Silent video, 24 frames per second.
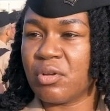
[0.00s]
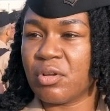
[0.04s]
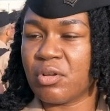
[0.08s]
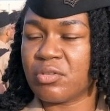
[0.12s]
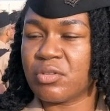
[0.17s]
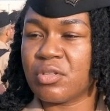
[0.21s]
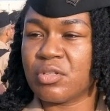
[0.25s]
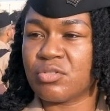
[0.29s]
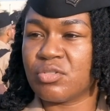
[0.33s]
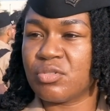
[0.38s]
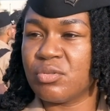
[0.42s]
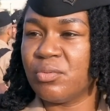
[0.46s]
the,
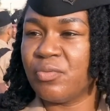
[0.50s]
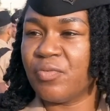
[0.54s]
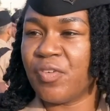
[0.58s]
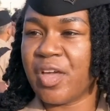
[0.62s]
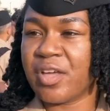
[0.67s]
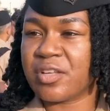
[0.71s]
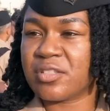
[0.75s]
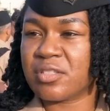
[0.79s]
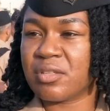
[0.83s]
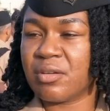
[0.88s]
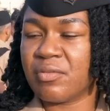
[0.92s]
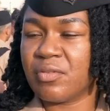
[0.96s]
the true
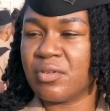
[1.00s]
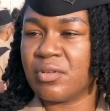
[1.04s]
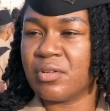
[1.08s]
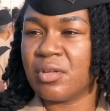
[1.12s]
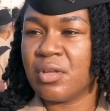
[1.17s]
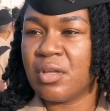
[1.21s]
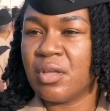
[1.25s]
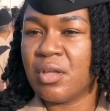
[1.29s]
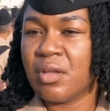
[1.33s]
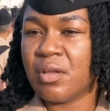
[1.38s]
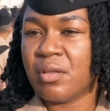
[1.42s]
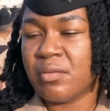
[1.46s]
facts of it
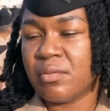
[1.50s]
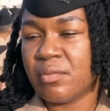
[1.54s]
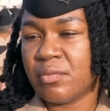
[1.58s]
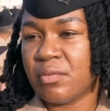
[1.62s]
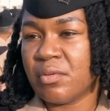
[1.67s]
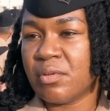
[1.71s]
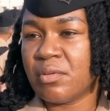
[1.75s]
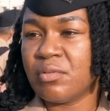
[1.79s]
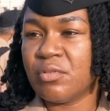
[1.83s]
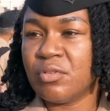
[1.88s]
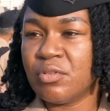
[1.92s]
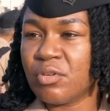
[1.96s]

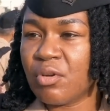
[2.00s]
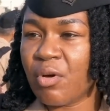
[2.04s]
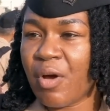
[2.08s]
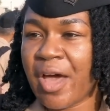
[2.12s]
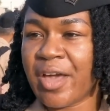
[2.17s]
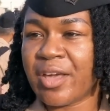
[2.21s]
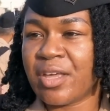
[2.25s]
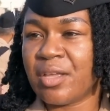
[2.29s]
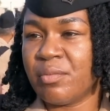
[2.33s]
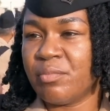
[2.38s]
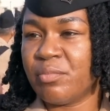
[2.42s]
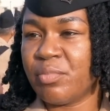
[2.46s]
you know,
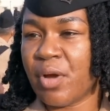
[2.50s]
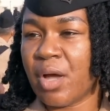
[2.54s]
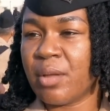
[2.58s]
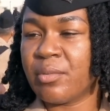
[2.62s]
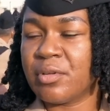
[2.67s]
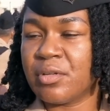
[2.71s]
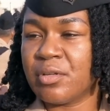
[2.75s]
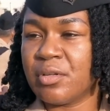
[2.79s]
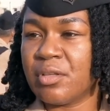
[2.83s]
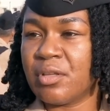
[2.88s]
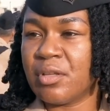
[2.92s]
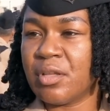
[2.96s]
I can
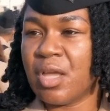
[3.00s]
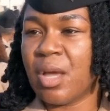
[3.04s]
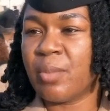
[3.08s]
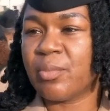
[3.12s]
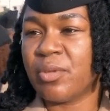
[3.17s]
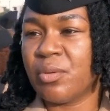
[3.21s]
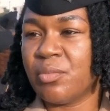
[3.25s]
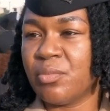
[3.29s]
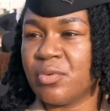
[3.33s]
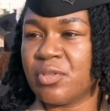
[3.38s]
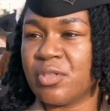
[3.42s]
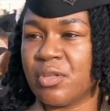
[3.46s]
probably help
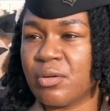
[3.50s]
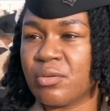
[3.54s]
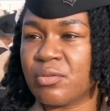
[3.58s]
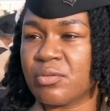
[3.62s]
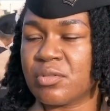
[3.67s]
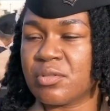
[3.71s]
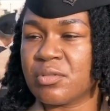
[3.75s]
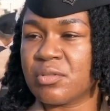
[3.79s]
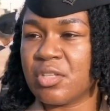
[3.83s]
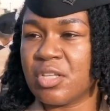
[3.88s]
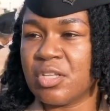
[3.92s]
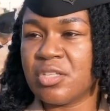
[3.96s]
them with
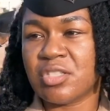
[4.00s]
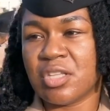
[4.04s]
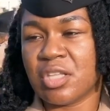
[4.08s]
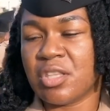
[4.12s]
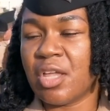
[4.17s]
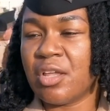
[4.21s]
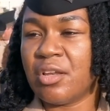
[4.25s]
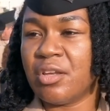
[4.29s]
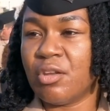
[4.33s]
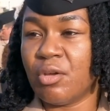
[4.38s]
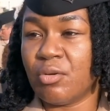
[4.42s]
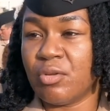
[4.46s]
those things that
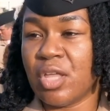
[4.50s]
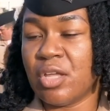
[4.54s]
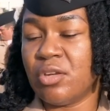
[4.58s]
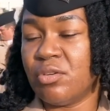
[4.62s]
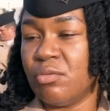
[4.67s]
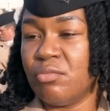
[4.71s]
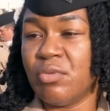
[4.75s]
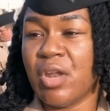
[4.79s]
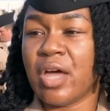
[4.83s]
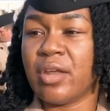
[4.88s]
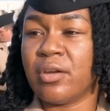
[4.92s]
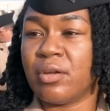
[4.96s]
they do, they
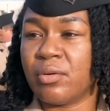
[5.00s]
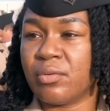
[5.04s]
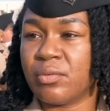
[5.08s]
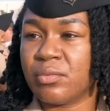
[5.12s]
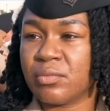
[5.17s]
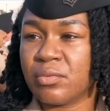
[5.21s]
do not know.